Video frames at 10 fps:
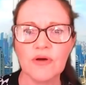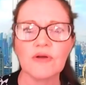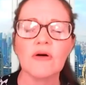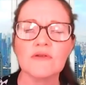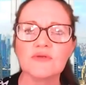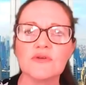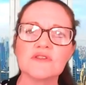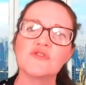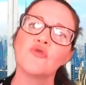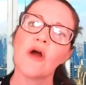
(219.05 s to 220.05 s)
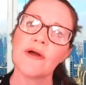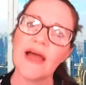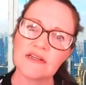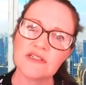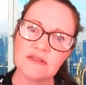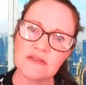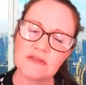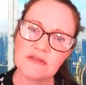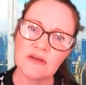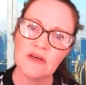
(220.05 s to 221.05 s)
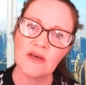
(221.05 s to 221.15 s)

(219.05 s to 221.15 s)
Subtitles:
but also it's through our actions